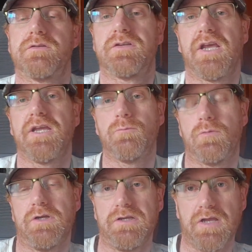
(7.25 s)
Today
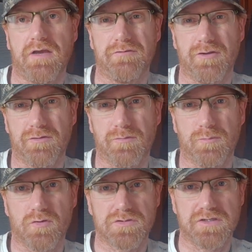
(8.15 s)
we have another
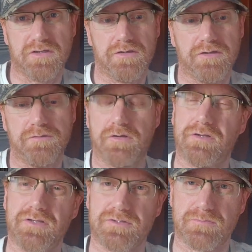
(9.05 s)
unboxing to do,
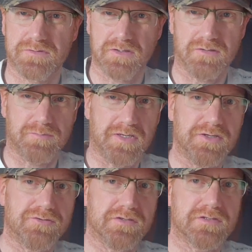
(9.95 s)
and this one's a little bit
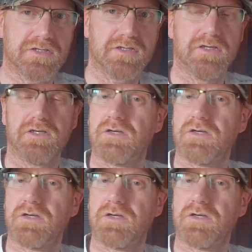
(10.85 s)
interesting.